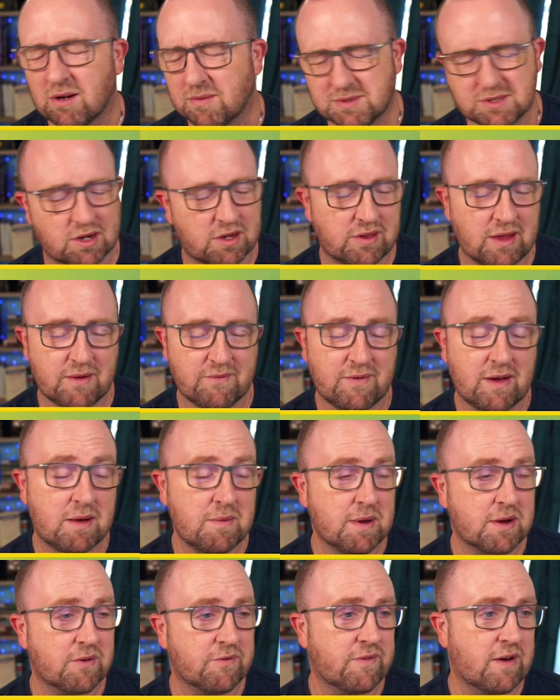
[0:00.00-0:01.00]
or I'm sorry, that
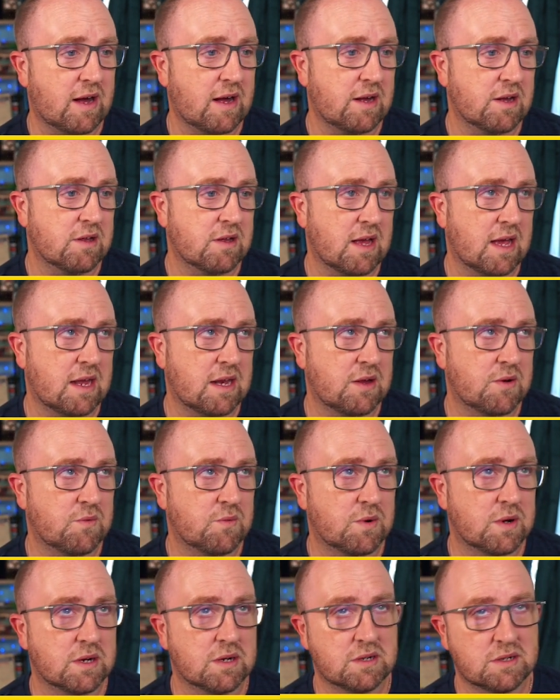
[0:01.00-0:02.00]
FileMaker file, and
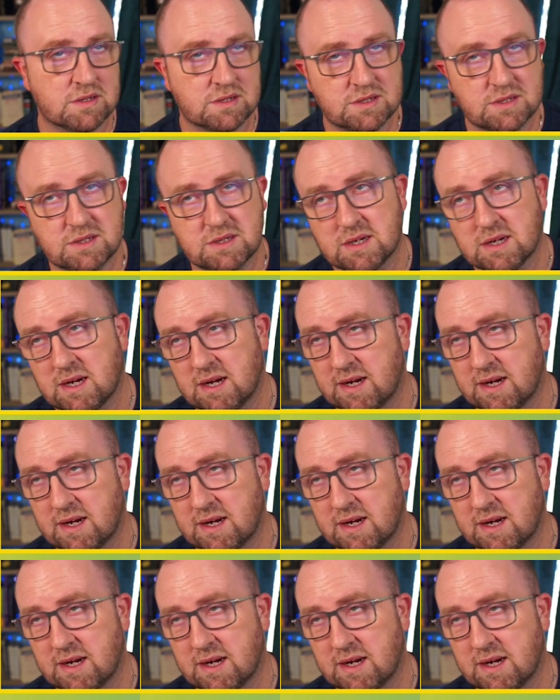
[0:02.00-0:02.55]
it will